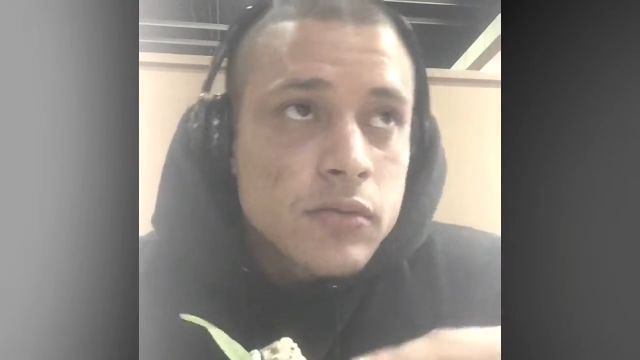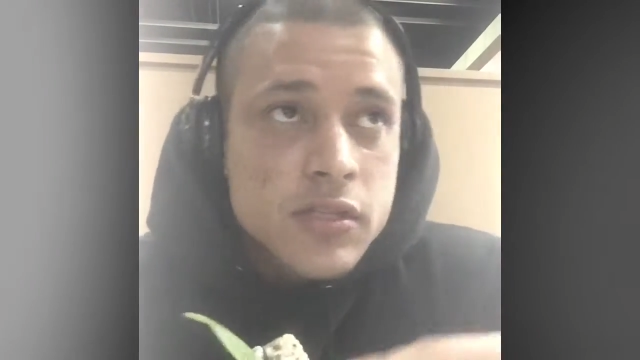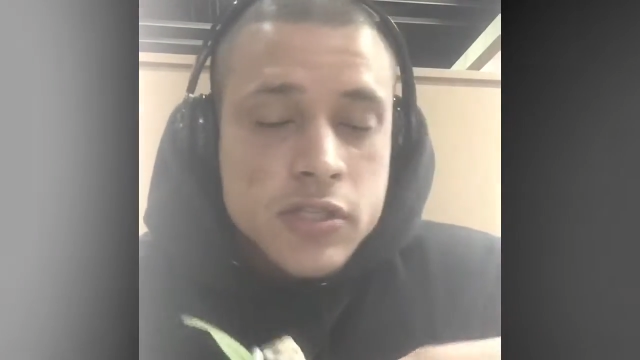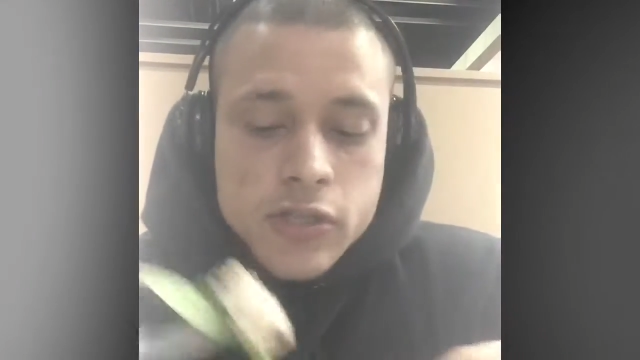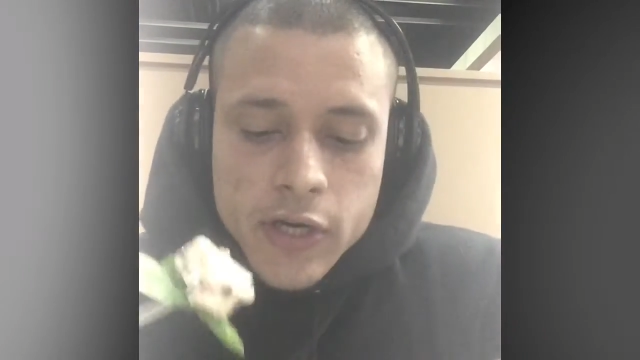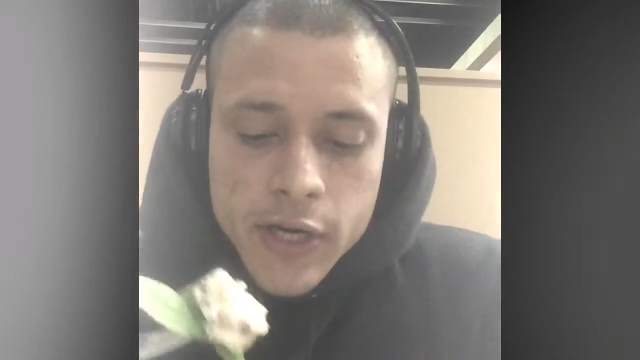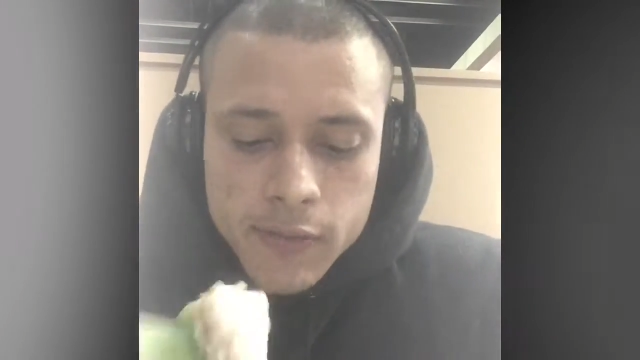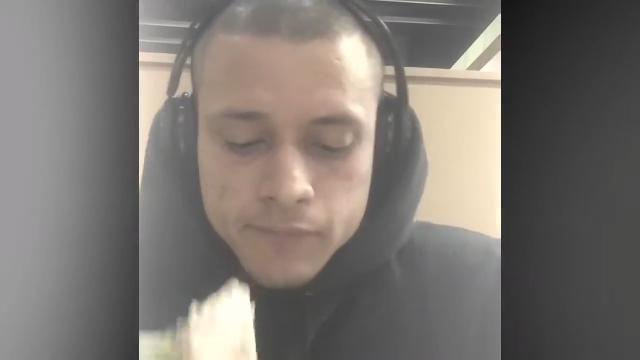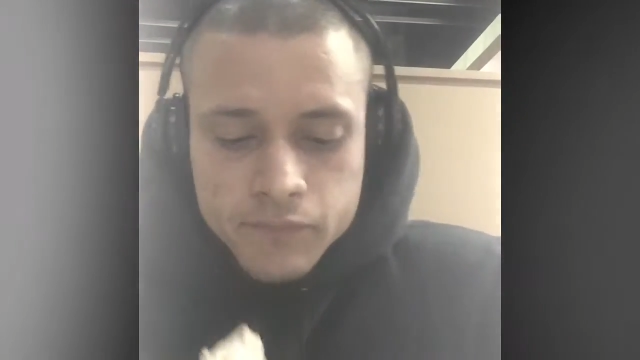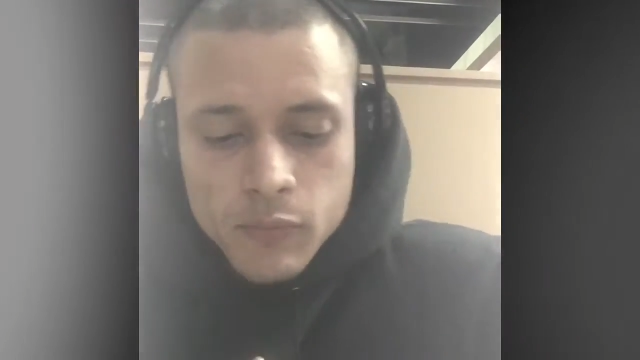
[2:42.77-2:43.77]
This is
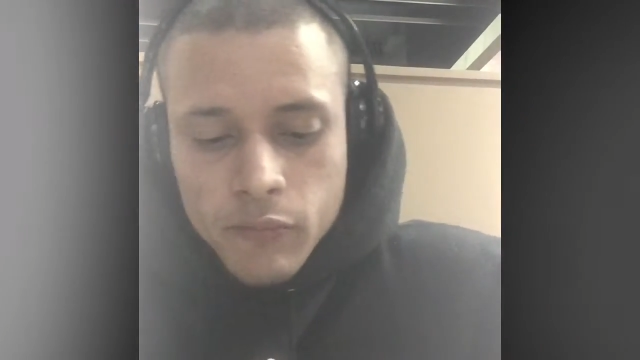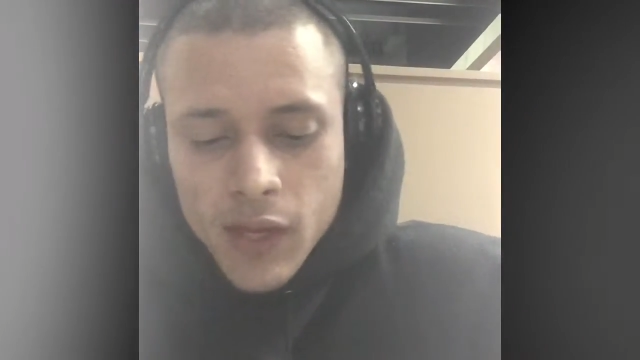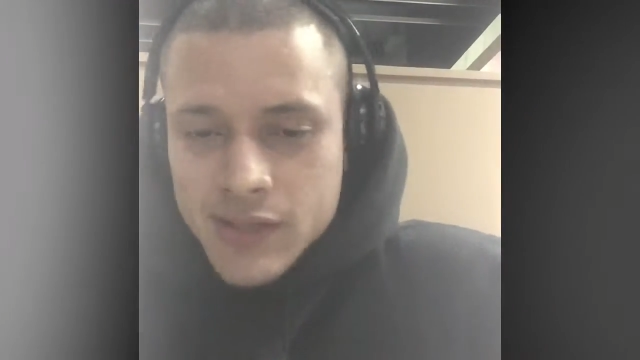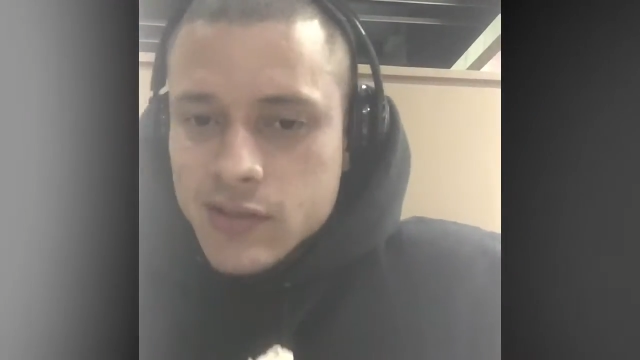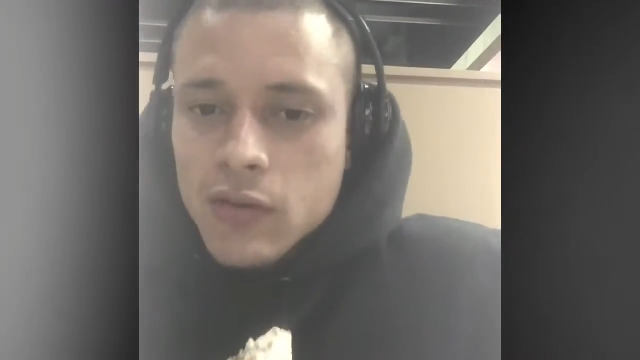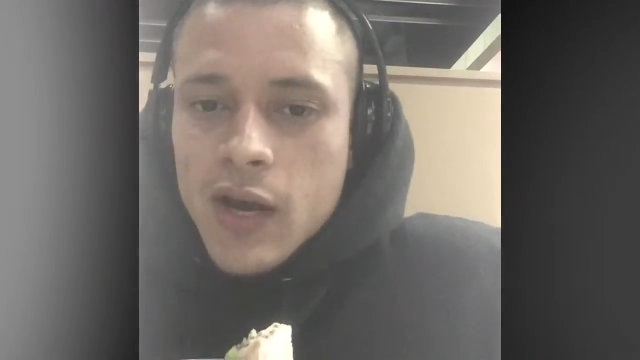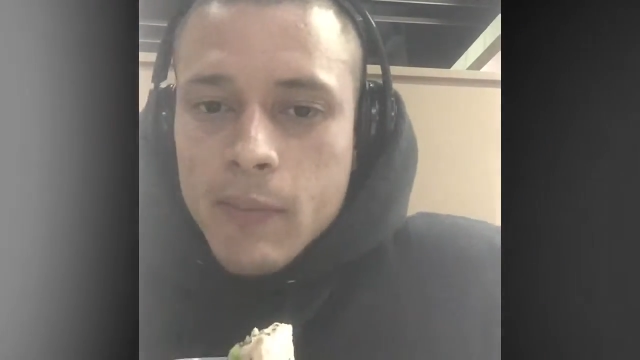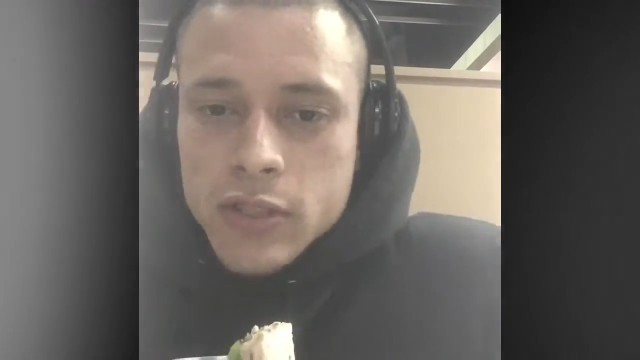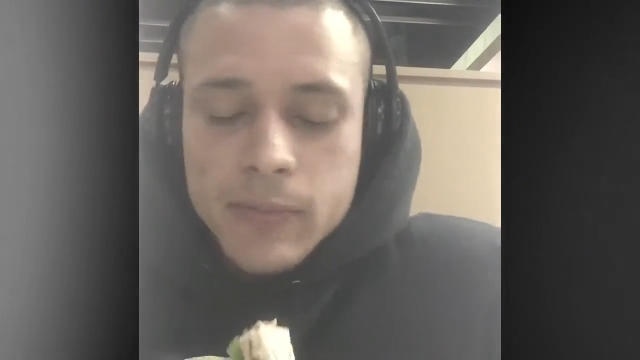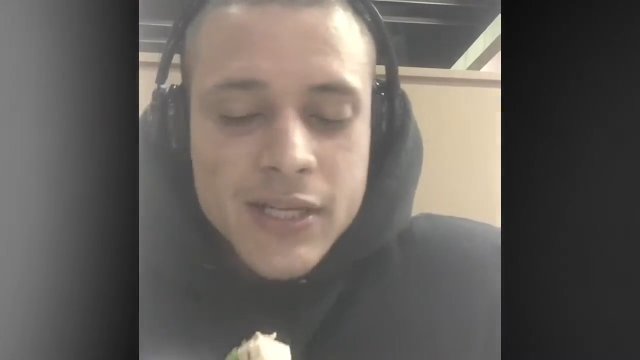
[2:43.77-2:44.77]
turkey. Still got a
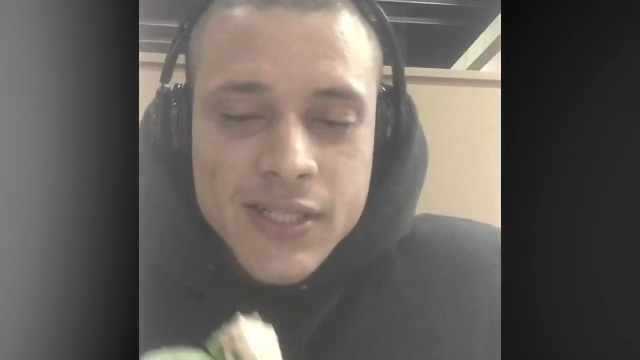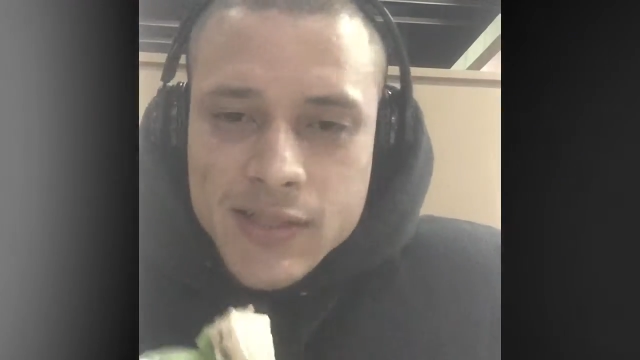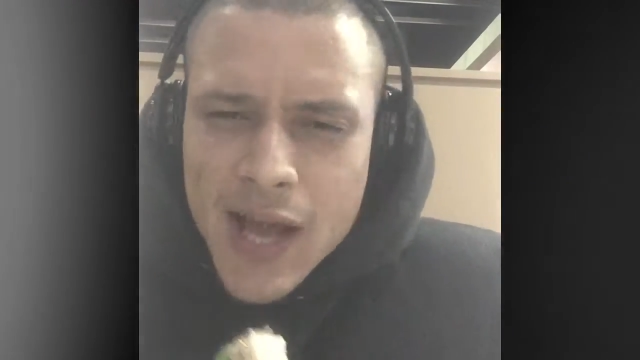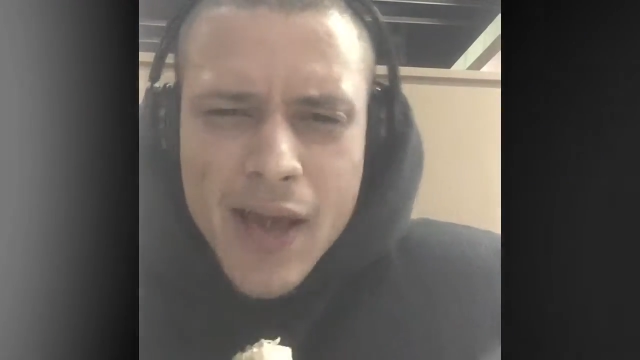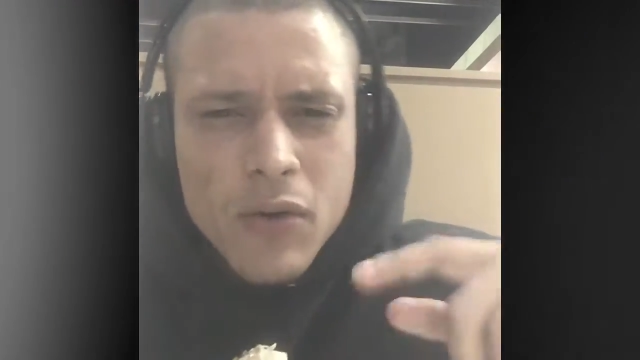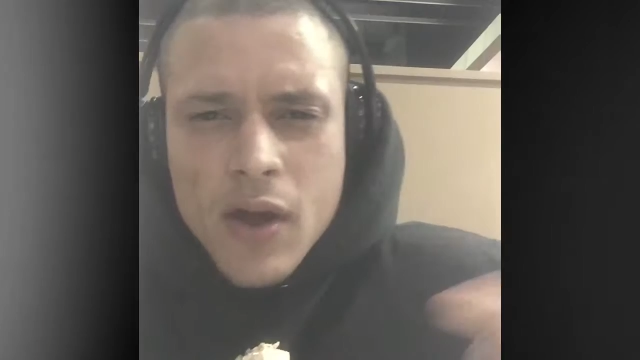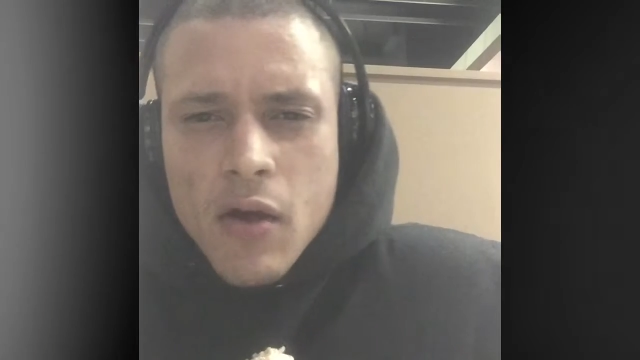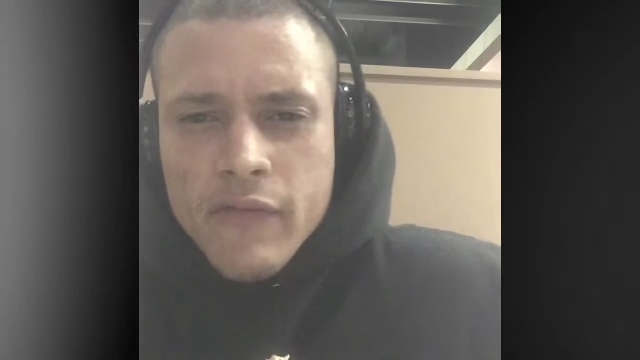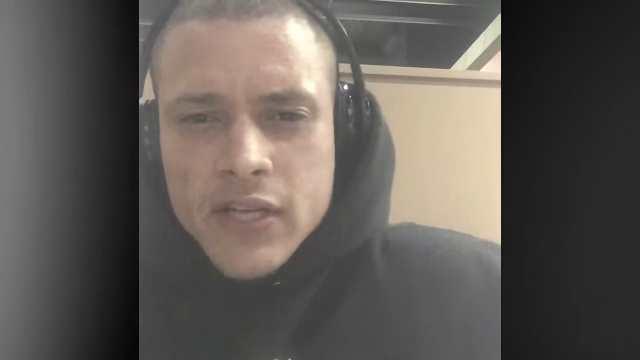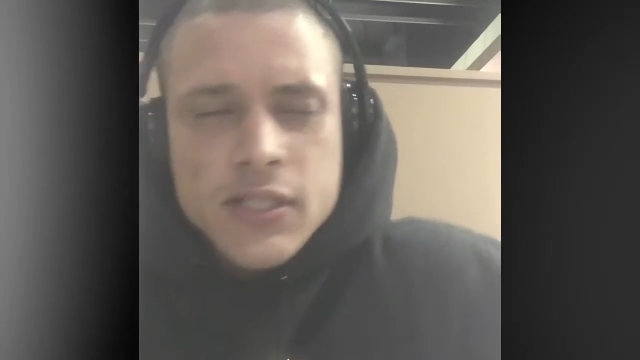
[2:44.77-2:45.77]
bunch of veggies. I don't
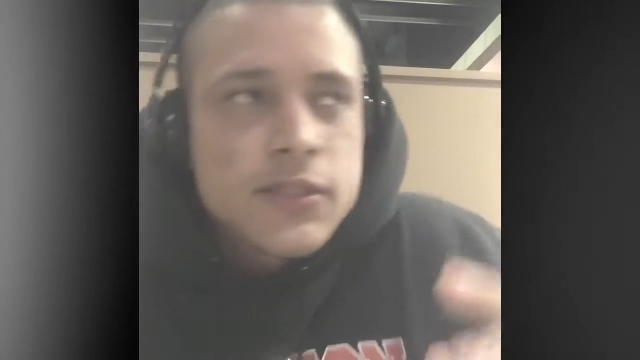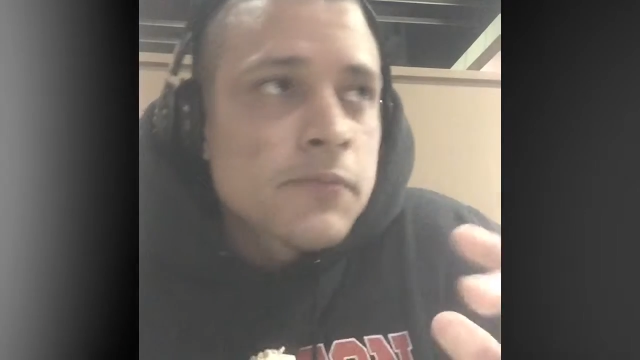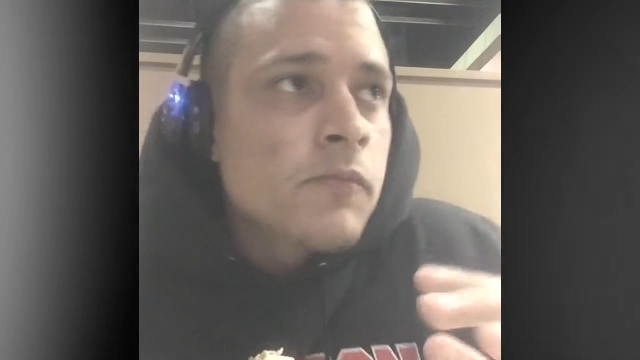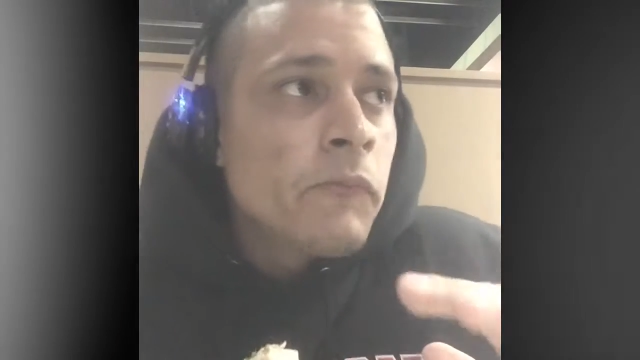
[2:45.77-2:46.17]
count veggies.